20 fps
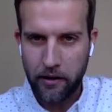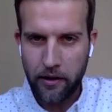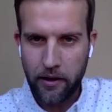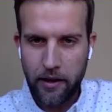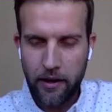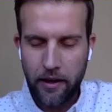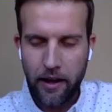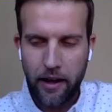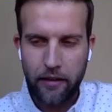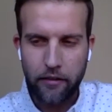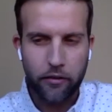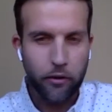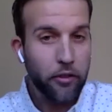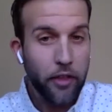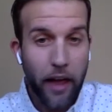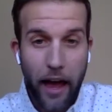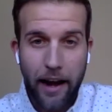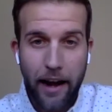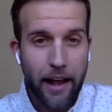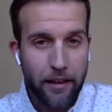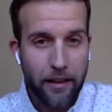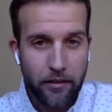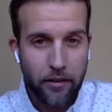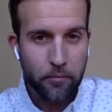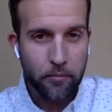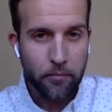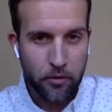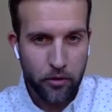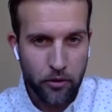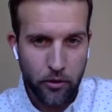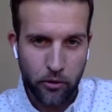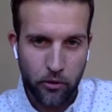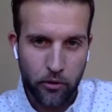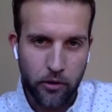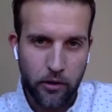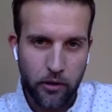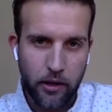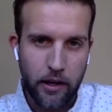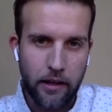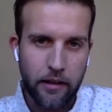And so that adds up too.
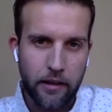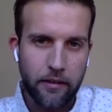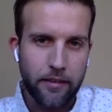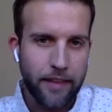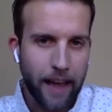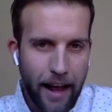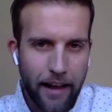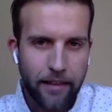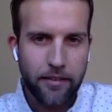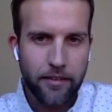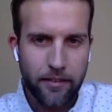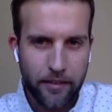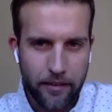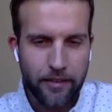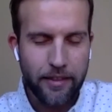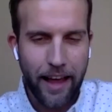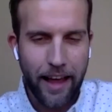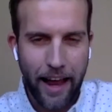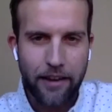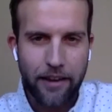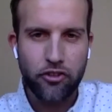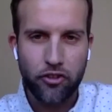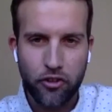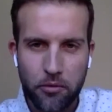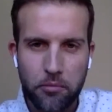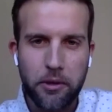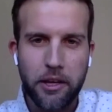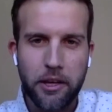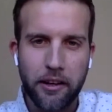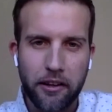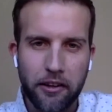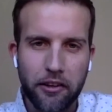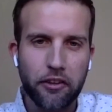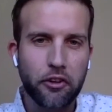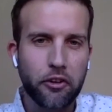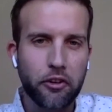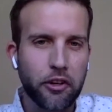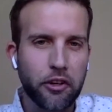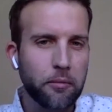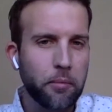And that should be
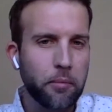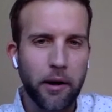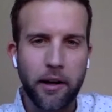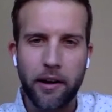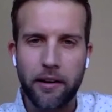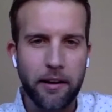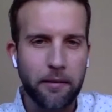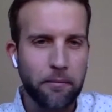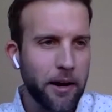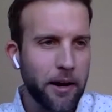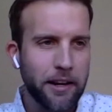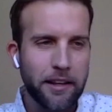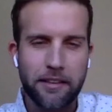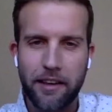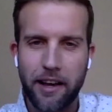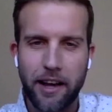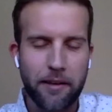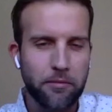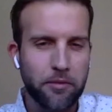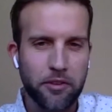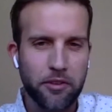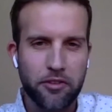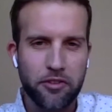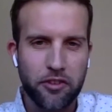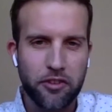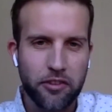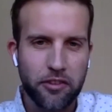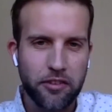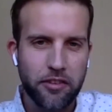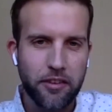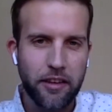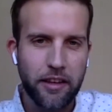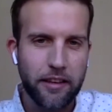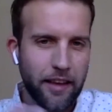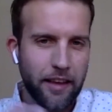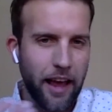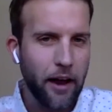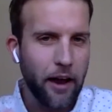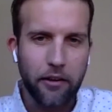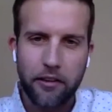included, but in many times it's
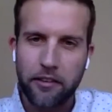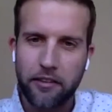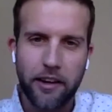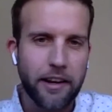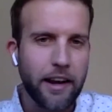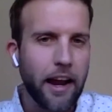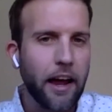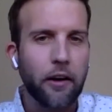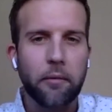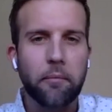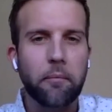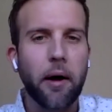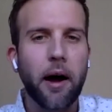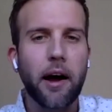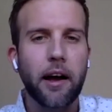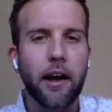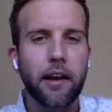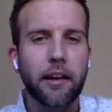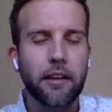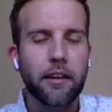out of sight, out of mind.